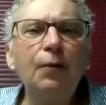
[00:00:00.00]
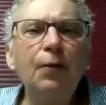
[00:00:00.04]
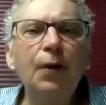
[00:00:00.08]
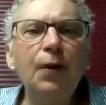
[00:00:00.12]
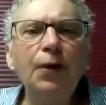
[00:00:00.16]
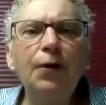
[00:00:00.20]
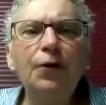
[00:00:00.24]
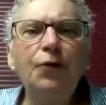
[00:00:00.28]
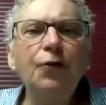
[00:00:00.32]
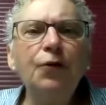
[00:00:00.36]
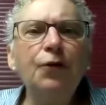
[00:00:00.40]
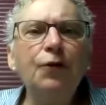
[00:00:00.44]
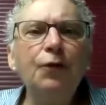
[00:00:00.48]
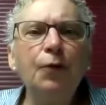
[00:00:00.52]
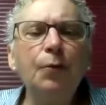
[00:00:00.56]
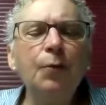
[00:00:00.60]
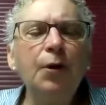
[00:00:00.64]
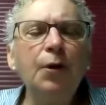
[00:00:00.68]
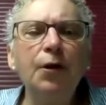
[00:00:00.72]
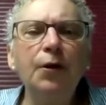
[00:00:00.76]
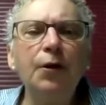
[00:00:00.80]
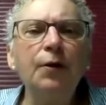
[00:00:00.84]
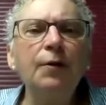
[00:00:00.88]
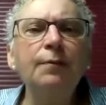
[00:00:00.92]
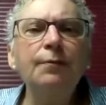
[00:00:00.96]
where to from
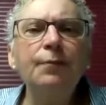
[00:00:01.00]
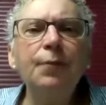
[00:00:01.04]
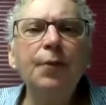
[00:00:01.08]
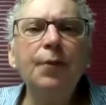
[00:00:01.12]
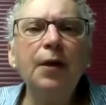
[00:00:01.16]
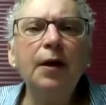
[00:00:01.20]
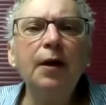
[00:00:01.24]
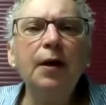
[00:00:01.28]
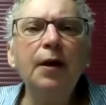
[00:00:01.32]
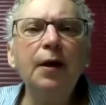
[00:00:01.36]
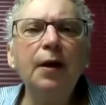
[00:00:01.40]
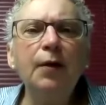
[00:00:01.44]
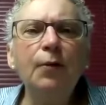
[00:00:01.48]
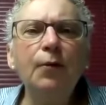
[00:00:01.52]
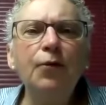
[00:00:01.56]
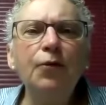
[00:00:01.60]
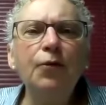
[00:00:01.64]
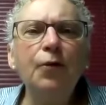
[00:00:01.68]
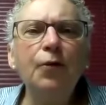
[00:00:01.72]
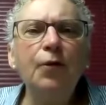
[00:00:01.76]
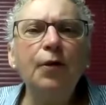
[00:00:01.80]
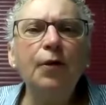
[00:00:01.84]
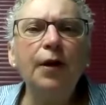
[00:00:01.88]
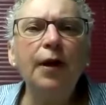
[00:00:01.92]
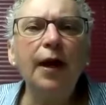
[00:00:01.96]
here. And I was
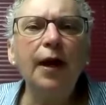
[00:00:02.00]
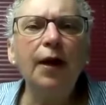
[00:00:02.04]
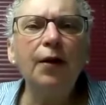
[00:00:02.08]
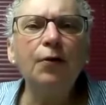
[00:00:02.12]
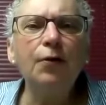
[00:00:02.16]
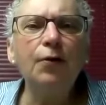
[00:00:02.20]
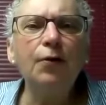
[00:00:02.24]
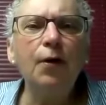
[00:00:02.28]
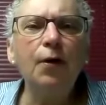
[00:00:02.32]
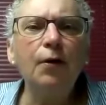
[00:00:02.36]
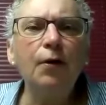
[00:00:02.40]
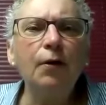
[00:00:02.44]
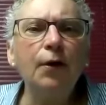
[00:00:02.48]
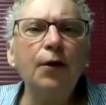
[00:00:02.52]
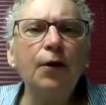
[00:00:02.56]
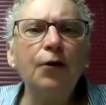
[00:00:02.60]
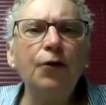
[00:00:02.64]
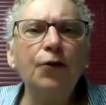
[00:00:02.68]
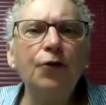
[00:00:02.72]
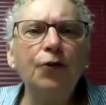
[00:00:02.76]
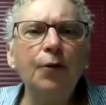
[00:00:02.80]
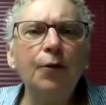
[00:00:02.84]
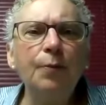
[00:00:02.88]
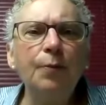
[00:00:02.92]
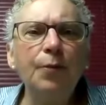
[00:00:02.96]
going to gather our
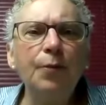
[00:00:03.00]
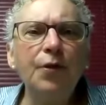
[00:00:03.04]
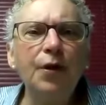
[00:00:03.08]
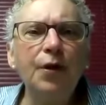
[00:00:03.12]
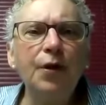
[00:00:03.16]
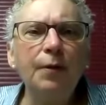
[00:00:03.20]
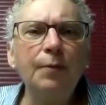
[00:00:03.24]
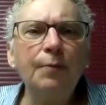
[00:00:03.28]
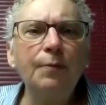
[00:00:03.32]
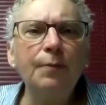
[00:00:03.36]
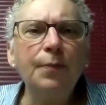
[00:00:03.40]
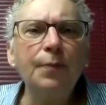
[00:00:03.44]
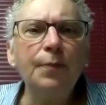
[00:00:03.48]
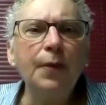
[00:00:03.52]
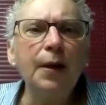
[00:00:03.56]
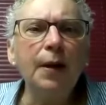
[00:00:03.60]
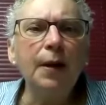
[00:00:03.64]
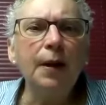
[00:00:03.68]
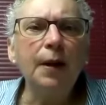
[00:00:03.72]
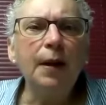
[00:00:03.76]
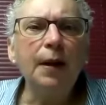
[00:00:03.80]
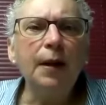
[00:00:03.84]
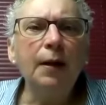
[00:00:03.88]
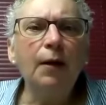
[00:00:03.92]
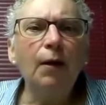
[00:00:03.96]
leadership team,
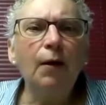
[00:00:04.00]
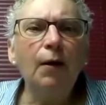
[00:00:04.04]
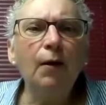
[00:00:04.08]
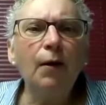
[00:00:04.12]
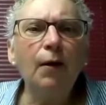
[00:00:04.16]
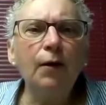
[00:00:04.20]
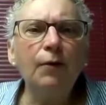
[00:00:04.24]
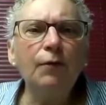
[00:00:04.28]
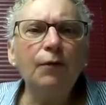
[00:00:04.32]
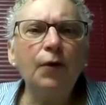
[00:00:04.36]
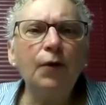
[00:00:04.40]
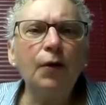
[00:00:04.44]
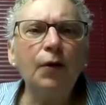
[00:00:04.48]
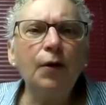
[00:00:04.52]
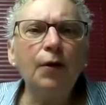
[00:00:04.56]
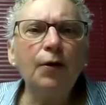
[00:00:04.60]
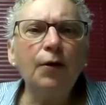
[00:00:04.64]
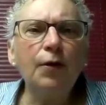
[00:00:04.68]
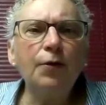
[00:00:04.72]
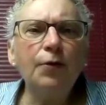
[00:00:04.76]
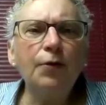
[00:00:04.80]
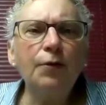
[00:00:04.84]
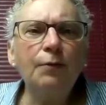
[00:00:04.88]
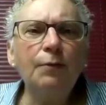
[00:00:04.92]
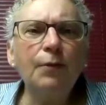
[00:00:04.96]
all of
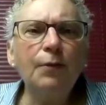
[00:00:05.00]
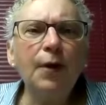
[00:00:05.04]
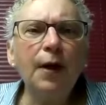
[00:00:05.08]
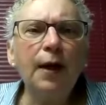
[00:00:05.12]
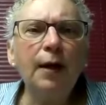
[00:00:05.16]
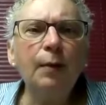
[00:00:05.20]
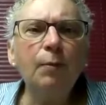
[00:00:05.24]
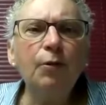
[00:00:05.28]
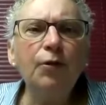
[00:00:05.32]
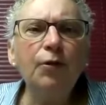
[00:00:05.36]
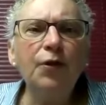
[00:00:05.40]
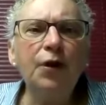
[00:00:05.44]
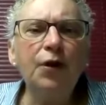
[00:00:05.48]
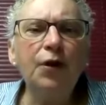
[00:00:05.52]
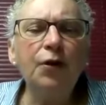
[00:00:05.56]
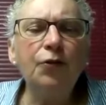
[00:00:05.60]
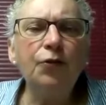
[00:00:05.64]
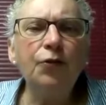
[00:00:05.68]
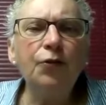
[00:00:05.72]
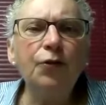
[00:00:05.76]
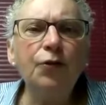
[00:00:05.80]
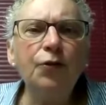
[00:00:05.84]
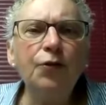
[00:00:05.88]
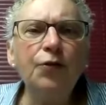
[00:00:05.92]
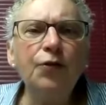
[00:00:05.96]
our able
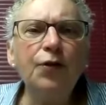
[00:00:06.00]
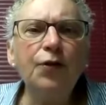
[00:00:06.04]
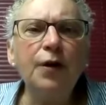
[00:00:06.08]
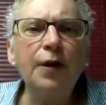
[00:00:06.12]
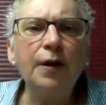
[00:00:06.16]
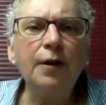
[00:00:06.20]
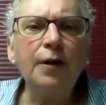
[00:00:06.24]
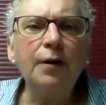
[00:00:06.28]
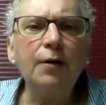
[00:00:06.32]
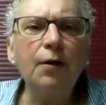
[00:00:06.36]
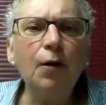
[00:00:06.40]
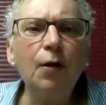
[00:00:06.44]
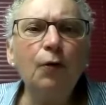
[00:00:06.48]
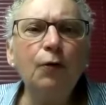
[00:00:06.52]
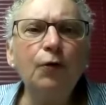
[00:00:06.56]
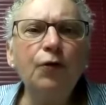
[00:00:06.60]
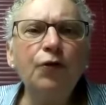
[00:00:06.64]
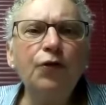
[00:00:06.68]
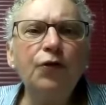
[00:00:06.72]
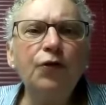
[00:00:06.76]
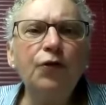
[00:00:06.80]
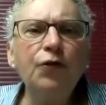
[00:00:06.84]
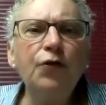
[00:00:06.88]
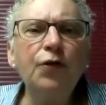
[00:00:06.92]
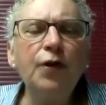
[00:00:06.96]
teachers and
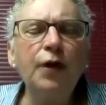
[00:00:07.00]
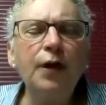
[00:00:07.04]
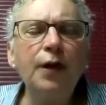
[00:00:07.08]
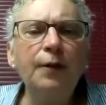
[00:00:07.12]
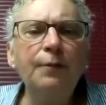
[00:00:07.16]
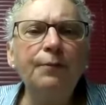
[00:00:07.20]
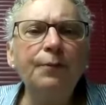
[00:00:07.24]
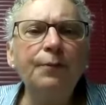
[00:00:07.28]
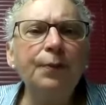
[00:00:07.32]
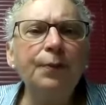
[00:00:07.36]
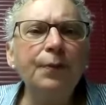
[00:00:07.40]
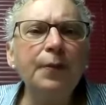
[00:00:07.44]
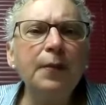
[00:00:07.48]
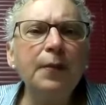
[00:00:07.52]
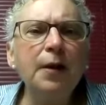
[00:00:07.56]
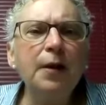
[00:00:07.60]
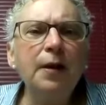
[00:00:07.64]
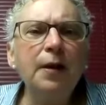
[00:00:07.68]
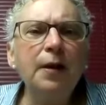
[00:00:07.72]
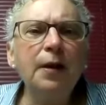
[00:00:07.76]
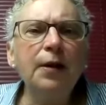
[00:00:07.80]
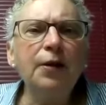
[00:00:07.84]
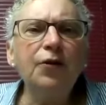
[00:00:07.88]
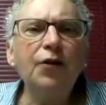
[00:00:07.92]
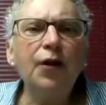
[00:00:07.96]
hosts, and
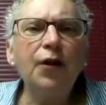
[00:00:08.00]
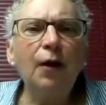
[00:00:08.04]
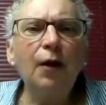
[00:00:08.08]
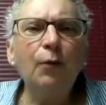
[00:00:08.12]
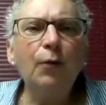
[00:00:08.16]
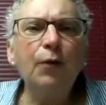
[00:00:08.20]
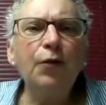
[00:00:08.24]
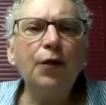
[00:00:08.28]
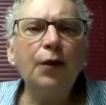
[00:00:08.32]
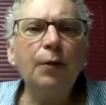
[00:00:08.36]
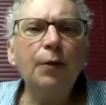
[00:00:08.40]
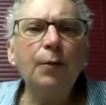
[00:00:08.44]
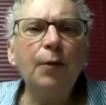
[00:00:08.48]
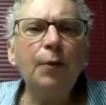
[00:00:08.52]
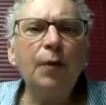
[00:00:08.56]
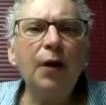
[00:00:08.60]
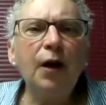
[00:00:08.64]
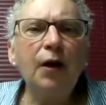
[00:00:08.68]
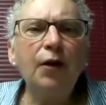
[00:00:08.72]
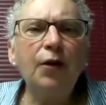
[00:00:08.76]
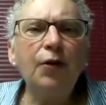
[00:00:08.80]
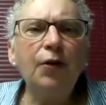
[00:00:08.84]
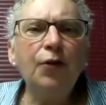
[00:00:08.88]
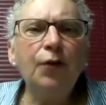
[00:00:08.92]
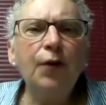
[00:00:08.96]
chat with them
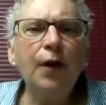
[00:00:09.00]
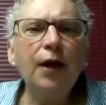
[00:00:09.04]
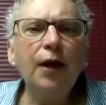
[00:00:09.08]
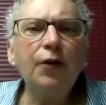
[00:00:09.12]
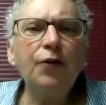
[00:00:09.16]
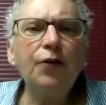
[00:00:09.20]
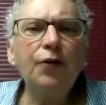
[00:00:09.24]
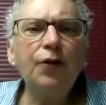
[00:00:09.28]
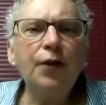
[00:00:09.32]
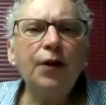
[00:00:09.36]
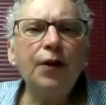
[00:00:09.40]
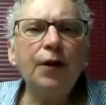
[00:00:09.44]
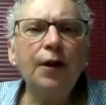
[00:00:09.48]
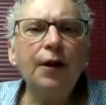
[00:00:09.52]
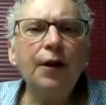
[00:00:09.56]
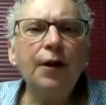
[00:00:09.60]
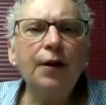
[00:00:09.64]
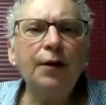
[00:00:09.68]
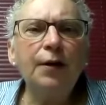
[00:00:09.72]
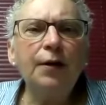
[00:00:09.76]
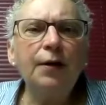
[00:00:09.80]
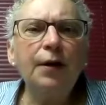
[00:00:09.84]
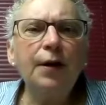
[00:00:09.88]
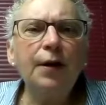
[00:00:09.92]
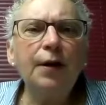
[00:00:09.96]
about a direction.
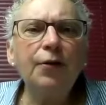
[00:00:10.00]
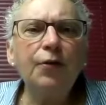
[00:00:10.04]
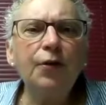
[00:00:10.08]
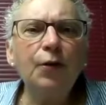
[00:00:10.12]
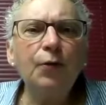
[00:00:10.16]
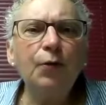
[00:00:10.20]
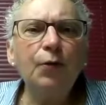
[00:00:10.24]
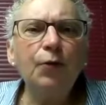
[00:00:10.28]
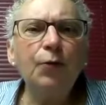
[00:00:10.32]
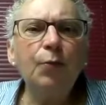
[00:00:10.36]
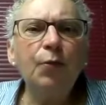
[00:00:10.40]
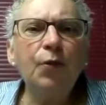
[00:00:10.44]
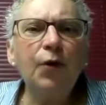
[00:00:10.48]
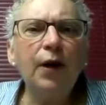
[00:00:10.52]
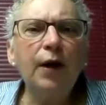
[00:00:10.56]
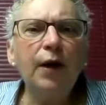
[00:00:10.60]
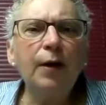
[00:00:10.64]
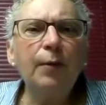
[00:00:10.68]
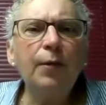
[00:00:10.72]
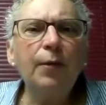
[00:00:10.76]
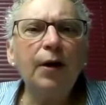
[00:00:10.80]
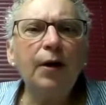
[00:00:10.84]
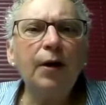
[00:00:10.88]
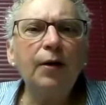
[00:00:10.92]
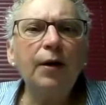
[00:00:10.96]
And as I was praying
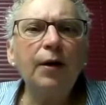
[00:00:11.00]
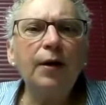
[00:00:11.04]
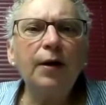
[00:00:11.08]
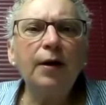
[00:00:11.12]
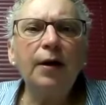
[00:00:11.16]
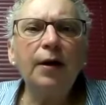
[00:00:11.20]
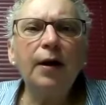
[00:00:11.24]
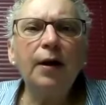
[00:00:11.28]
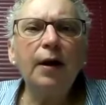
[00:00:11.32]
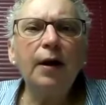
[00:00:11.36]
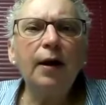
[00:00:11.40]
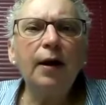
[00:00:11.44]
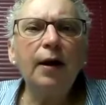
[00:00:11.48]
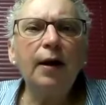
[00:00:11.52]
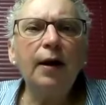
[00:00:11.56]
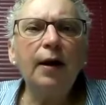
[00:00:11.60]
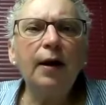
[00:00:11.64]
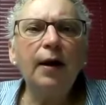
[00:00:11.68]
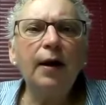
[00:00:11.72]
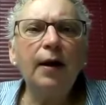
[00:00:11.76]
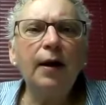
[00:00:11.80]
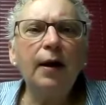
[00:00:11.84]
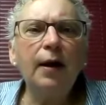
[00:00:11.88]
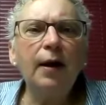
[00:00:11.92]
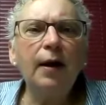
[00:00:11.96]
about it, I
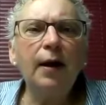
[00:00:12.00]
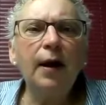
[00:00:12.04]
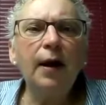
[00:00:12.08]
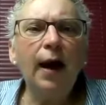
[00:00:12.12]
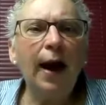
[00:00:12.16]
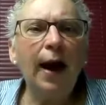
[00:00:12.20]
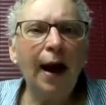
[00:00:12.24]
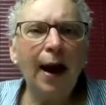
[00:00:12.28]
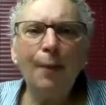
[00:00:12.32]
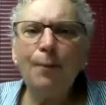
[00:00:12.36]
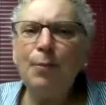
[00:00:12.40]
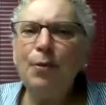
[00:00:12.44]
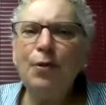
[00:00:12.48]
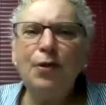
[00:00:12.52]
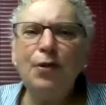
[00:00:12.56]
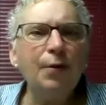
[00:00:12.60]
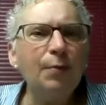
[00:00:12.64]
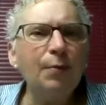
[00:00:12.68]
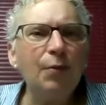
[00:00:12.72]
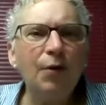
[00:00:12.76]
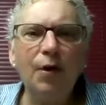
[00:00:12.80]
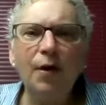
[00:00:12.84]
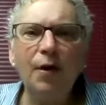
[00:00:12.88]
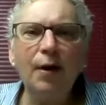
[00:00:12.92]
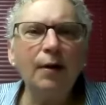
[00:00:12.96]
happened
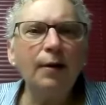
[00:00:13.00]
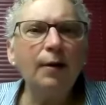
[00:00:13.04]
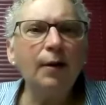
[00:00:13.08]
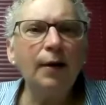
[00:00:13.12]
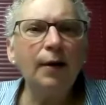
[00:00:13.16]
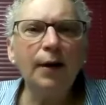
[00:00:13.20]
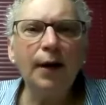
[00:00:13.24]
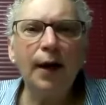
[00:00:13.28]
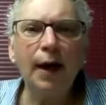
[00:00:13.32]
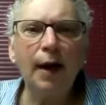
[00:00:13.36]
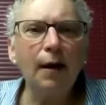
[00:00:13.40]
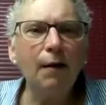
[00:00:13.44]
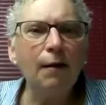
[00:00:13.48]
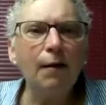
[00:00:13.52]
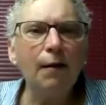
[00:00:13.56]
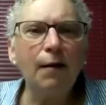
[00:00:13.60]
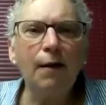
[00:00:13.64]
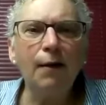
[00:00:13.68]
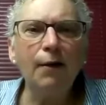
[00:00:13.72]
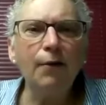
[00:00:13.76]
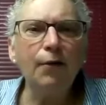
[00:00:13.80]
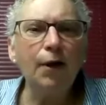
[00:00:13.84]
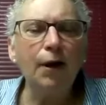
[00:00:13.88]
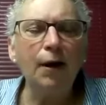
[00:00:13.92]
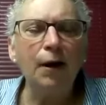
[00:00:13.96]
upon a
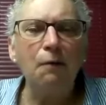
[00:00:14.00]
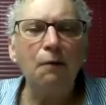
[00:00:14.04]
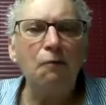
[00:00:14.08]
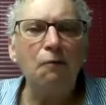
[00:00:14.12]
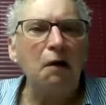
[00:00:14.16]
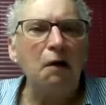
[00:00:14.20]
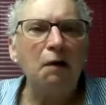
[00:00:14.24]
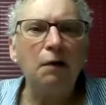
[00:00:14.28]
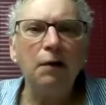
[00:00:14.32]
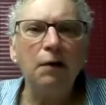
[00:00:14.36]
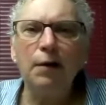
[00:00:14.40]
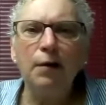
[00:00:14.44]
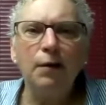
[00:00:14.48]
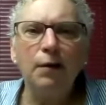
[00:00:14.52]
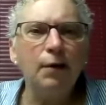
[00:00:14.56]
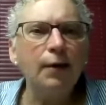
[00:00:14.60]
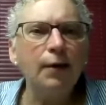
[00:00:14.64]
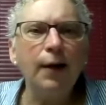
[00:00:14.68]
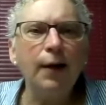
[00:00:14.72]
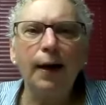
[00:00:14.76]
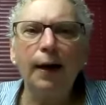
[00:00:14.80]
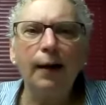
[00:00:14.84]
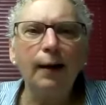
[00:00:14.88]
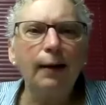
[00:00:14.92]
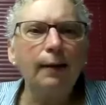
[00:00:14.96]
catalog that I rarely
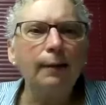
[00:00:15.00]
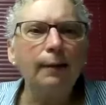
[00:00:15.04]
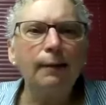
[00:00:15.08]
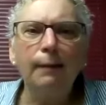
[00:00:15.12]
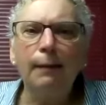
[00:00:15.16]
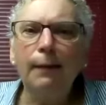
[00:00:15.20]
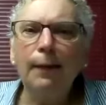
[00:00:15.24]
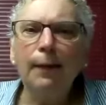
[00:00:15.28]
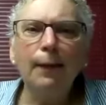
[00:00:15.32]
look at,